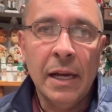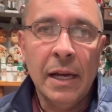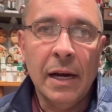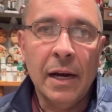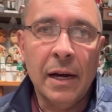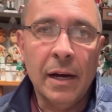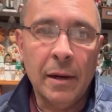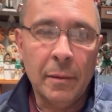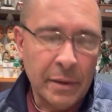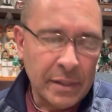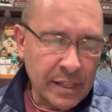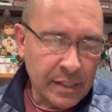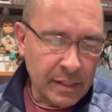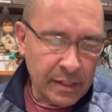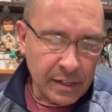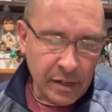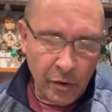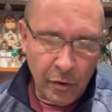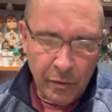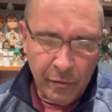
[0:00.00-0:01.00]
I think the
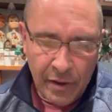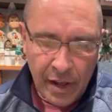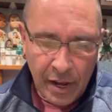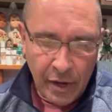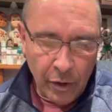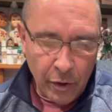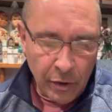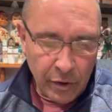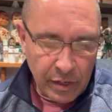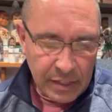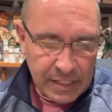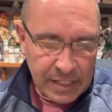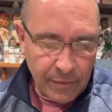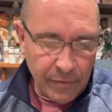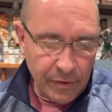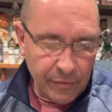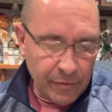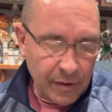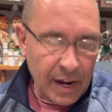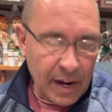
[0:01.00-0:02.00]
current value on the
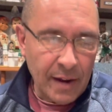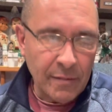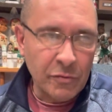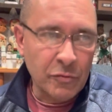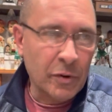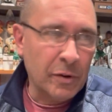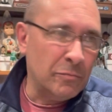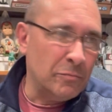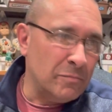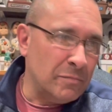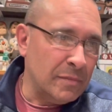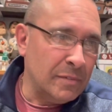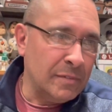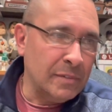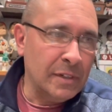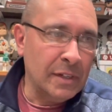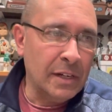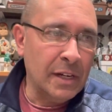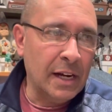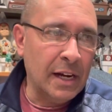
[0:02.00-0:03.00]
75s run,
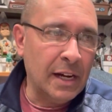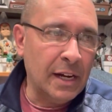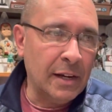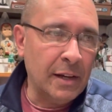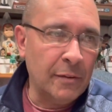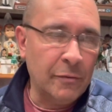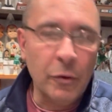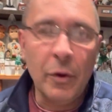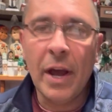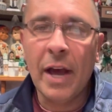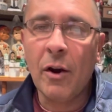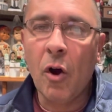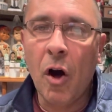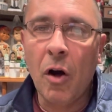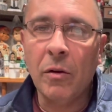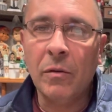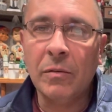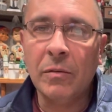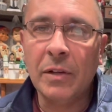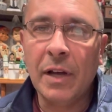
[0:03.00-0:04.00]
if you had
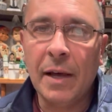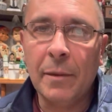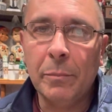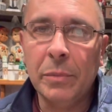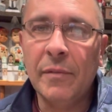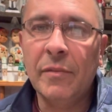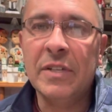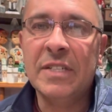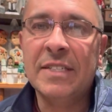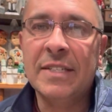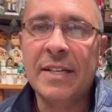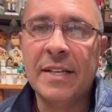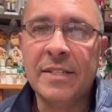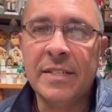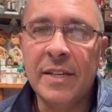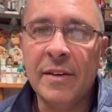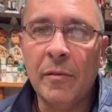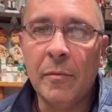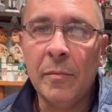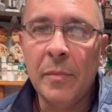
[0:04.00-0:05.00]
all, I believe there's
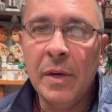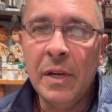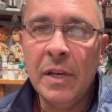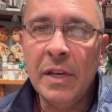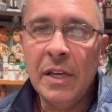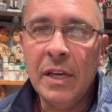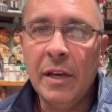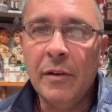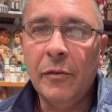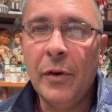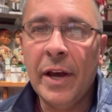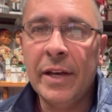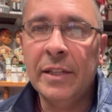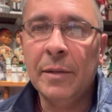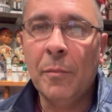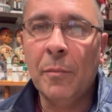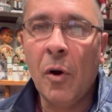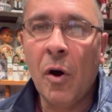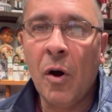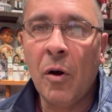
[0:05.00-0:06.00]
60 of them. If you had
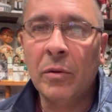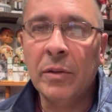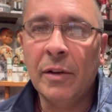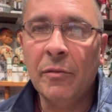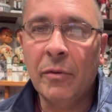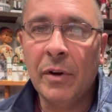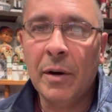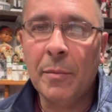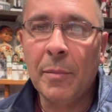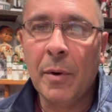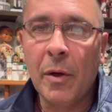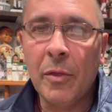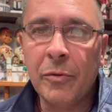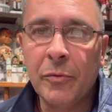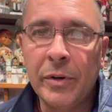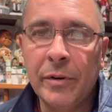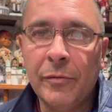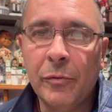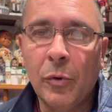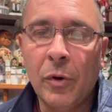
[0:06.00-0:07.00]
them all, they run about
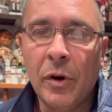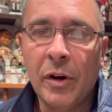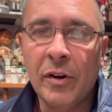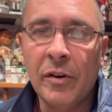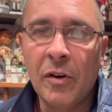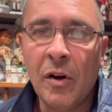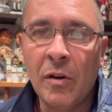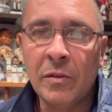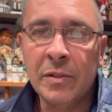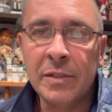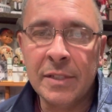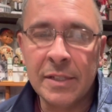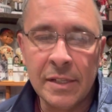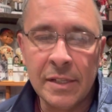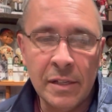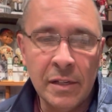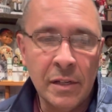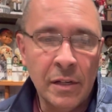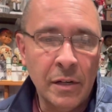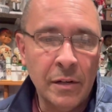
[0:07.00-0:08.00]
$300 to $400
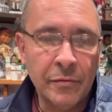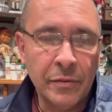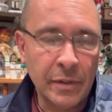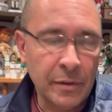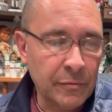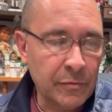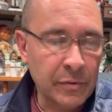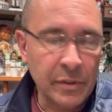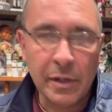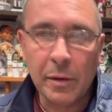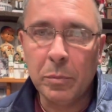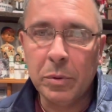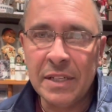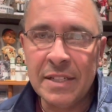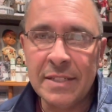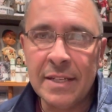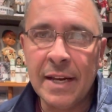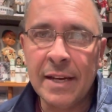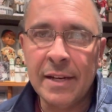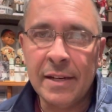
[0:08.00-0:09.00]
for the complete
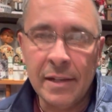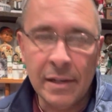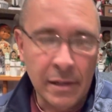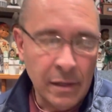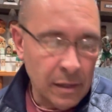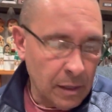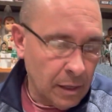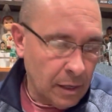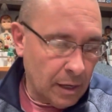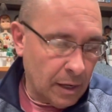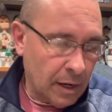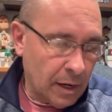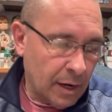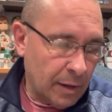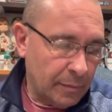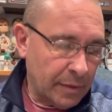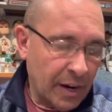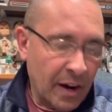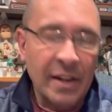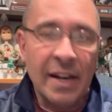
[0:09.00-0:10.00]
set.
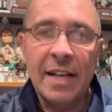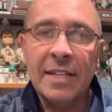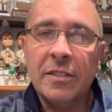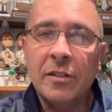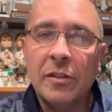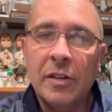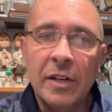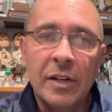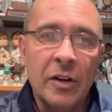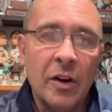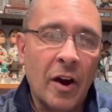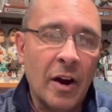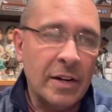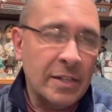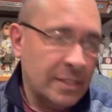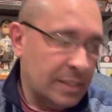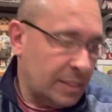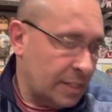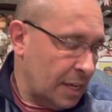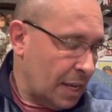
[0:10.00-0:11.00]
They are nice looking
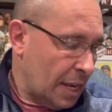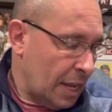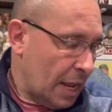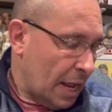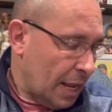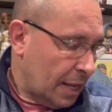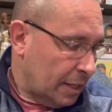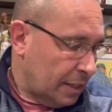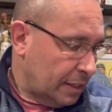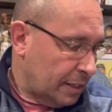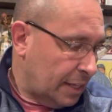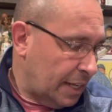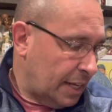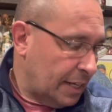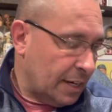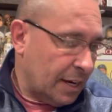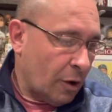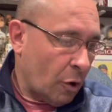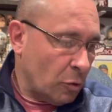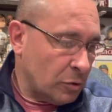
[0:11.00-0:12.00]
cards.
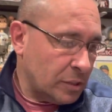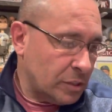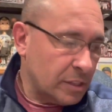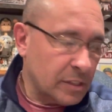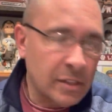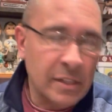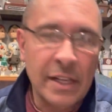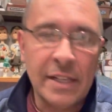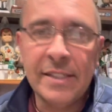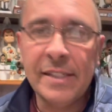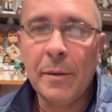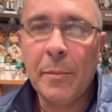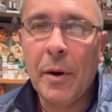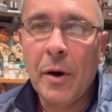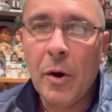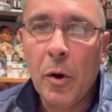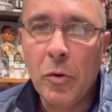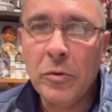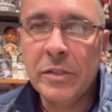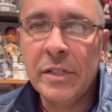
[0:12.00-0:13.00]
The Hostess, nice thing
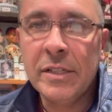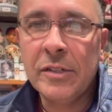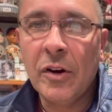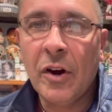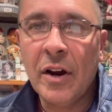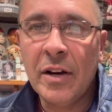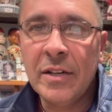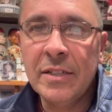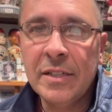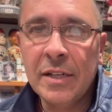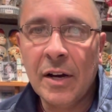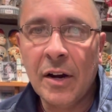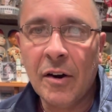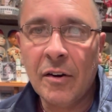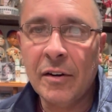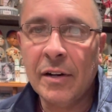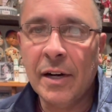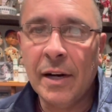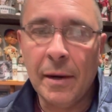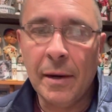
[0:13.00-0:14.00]
about Hostess cards
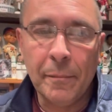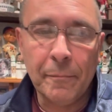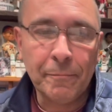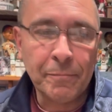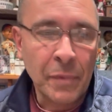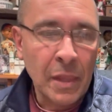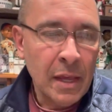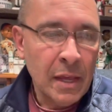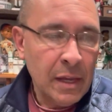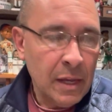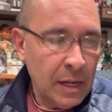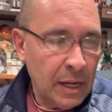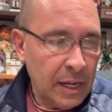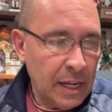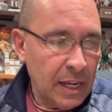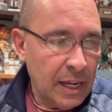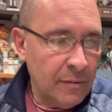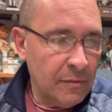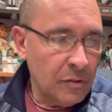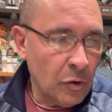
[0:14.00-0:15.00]
are,
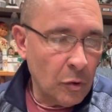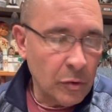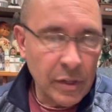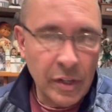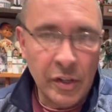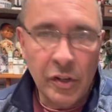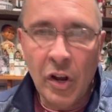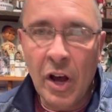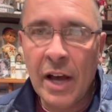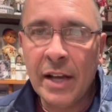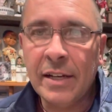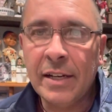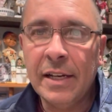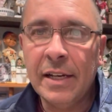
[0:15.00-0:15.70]
even though they're not